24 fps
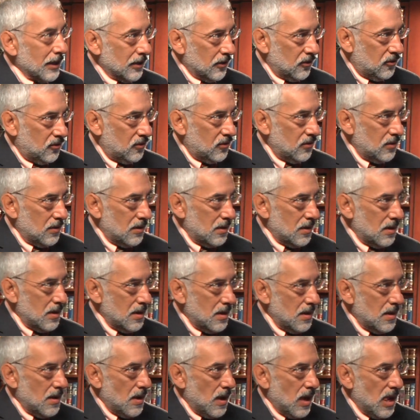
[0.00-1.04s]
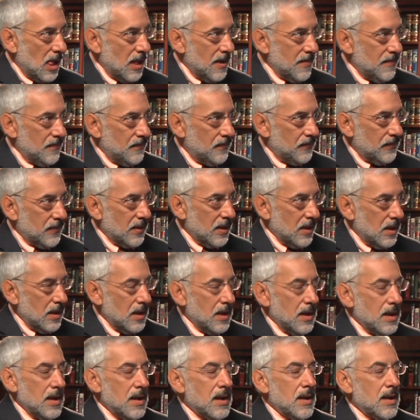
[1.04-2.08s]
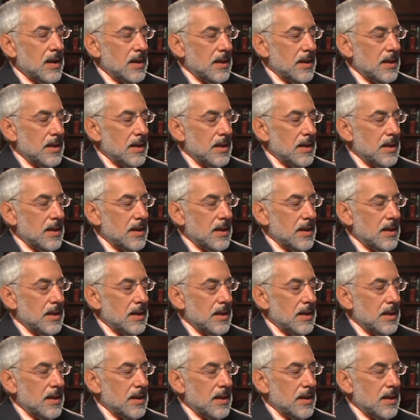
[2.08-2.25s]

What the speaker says: Introductions into the environment, aren't